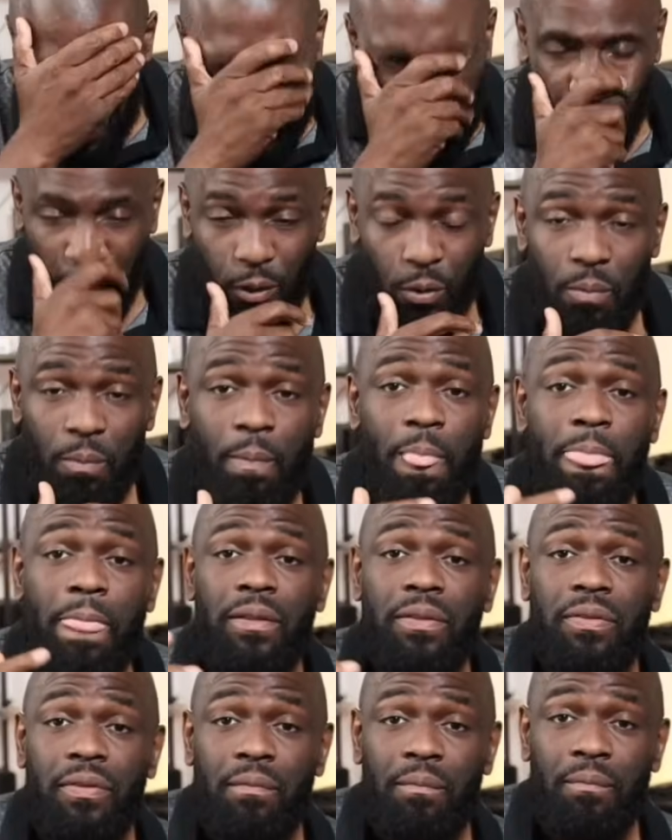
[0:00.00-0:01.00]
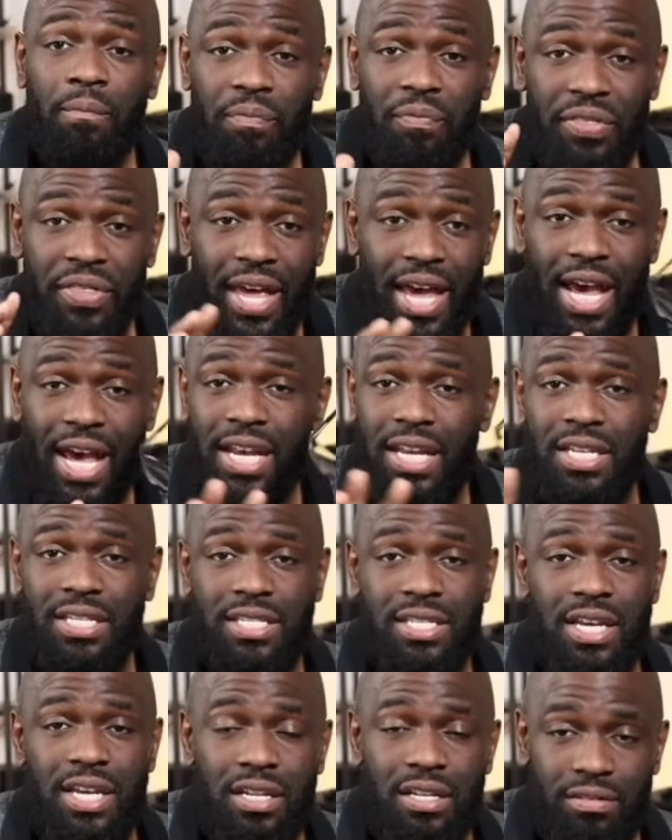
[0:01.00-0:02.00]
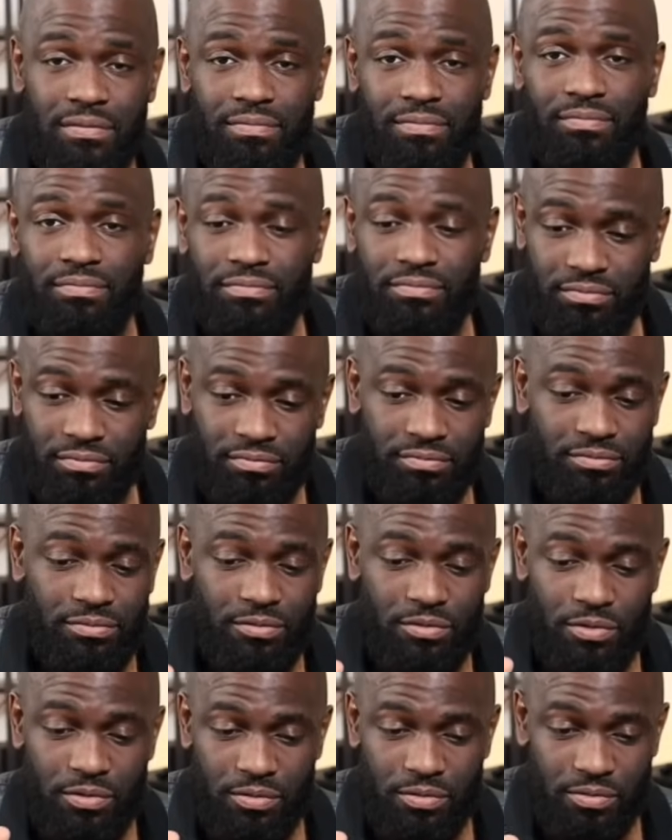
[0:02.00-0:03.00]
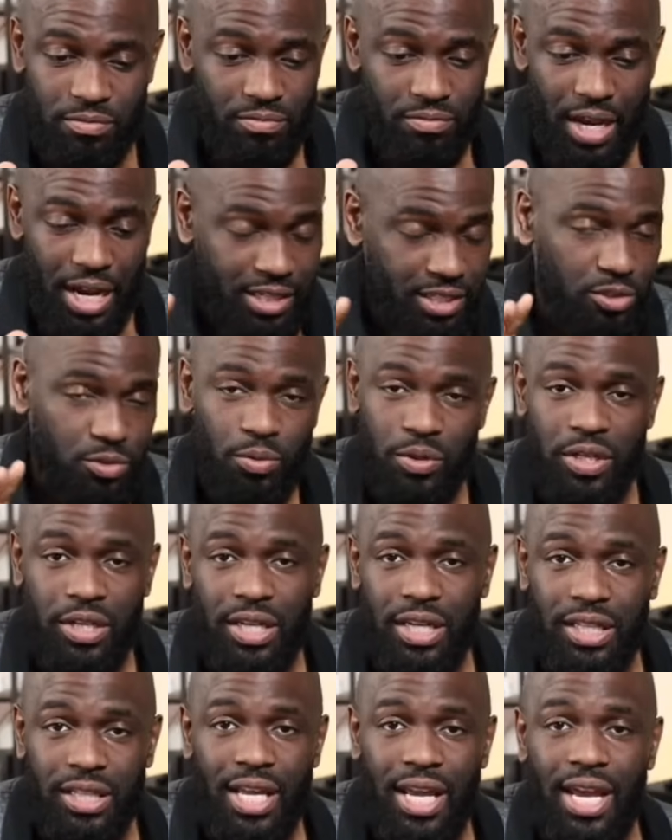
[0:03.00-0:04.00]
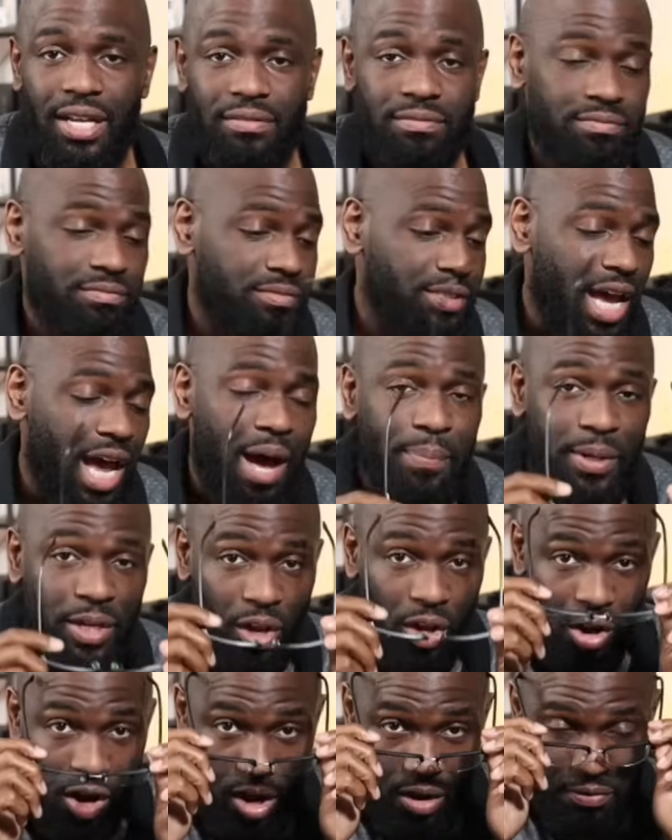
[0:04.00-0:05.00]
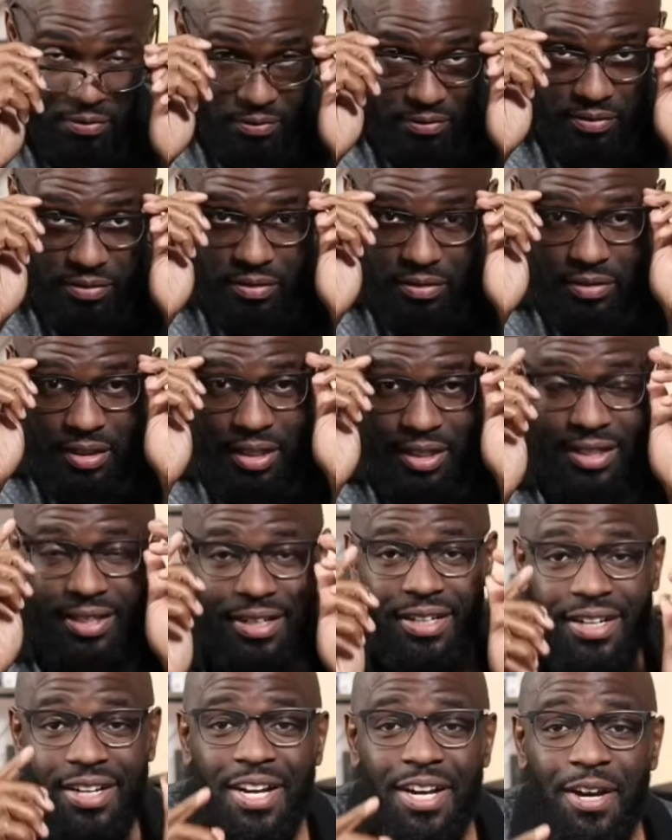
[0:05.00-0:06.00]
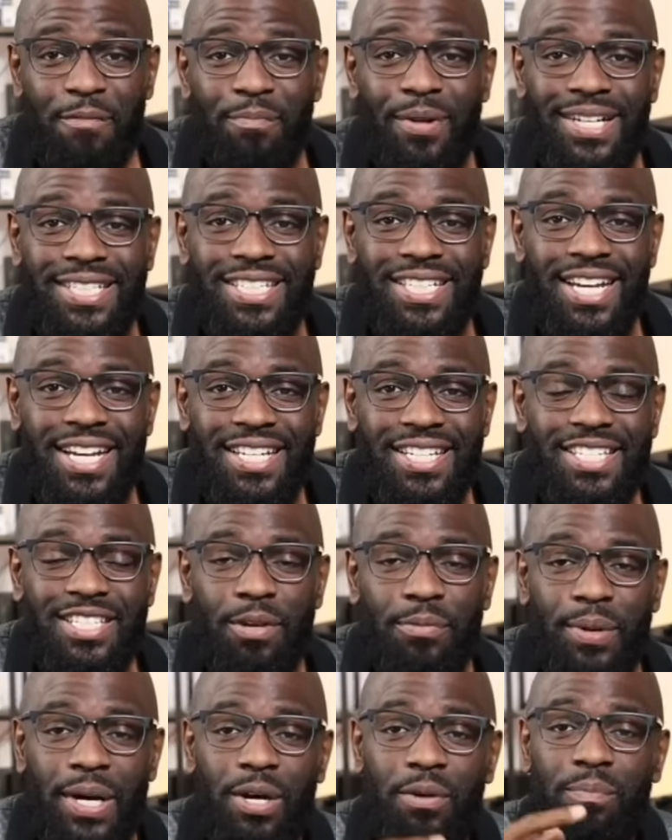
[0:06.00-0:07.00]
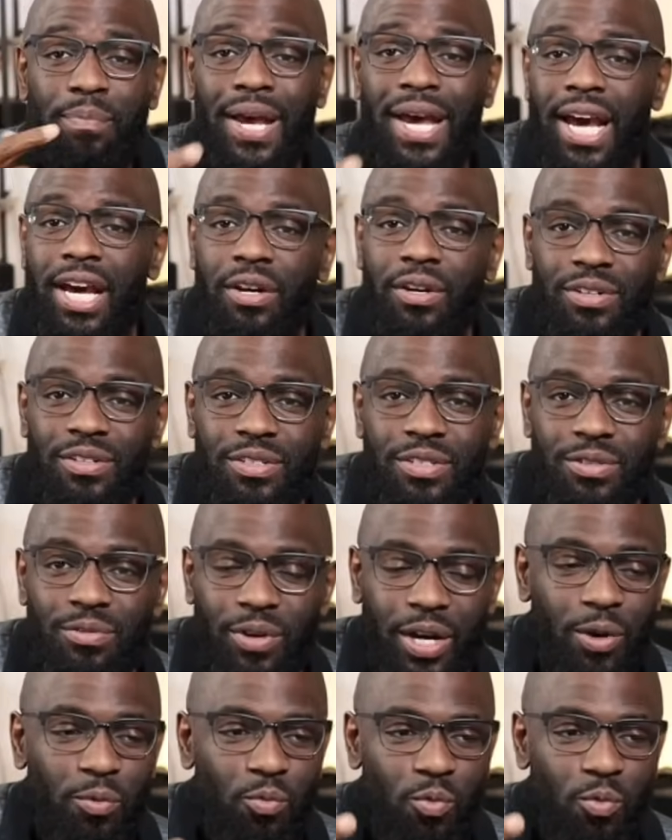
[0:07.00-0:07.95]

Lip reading: So that is it. I just wanted to get that topic off my chest about patterns, right?